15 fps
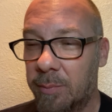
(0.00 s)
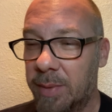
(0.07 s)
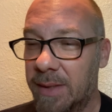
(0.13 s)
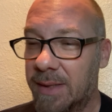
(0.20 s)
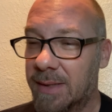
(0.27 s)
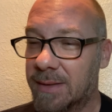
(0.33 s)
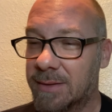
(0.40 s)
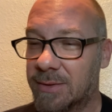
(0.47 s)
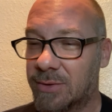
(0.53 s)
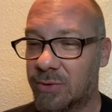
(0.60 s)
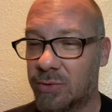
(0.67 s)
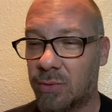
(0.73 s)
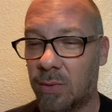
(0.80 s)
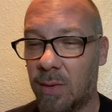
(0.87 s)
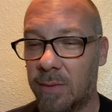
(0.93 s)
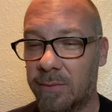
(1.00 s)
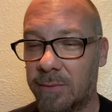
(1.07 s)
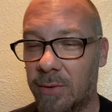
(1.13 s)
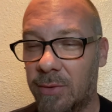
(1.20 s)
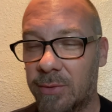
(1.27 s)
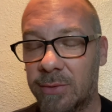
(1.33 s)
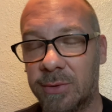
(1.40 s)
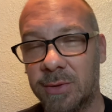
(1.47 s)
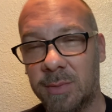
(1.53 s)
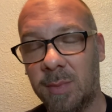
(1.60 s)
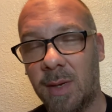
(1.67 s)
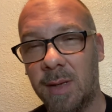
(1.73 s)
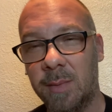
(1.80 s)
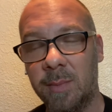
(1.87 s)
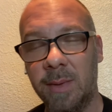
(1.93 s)
because Trump voters
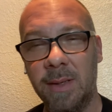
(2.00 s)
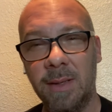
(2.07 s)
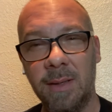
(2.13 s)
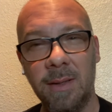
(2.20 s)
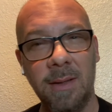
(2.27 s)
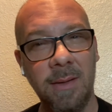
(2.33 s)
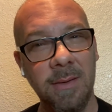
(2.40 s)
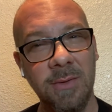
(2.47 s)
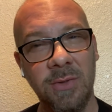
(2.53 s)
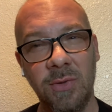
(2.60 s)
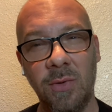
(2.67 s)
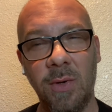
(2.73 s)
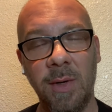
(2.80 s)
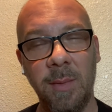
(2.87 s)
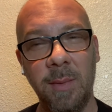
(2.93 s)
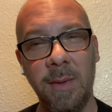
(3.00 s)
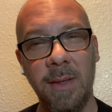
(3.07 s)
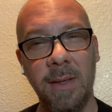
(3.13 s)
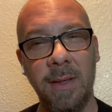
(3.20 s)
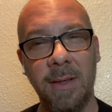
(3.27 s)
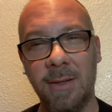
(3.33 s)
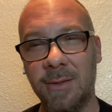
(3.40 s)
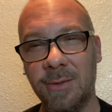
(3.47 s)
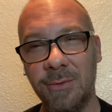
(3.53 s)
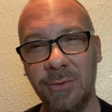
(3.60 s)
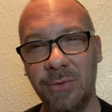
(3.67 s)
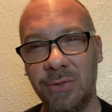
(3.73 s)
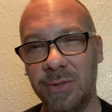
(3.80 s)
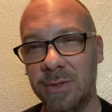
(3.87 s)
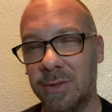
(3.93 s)
might be screaming
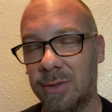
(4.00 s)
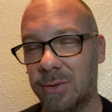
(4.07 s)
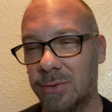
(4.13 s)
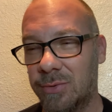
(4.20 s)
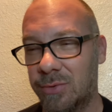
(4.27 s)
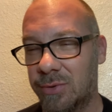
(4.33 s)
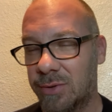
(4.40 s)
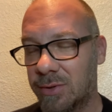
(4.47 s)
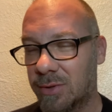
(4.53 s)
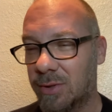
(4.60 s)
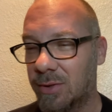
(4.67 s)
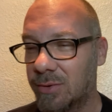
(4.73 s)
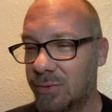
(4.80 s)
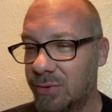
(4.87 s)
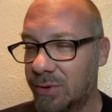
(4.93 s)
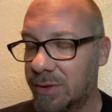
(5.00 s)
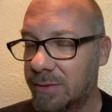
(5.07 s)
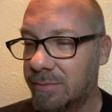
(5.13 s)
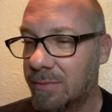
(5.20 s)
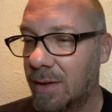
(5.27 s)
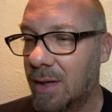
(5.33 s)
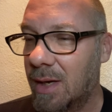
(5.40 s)
collusion, collusion, collusion.